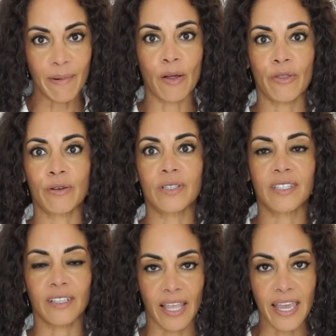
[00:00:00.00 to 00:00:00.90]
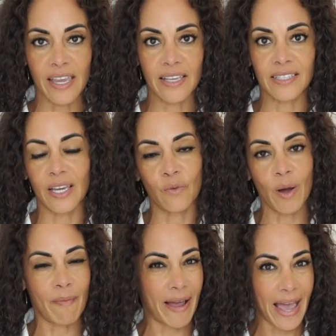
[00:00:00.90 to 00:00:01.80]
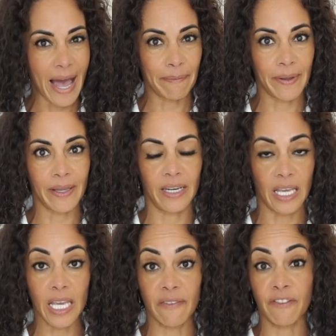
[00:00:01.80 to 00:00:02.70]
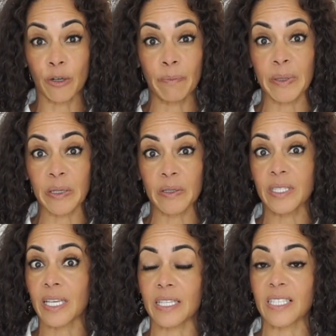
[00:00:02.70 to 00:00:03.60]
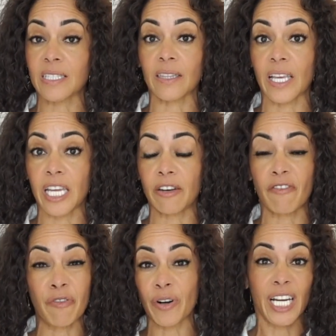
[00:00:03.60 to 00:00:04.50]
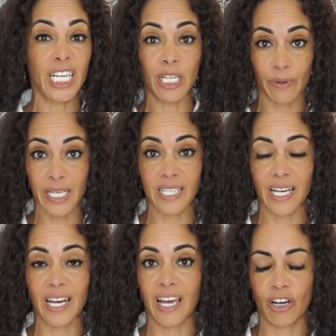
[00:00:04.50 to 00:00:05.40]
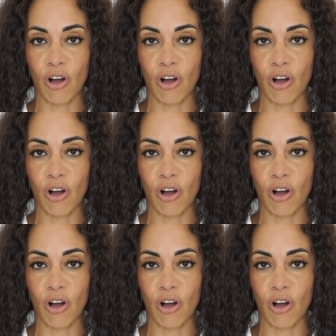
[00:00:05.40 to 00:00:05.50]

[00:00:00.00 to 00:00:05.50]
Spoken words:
about those delays and what might happen if your build gets delayed for any reason at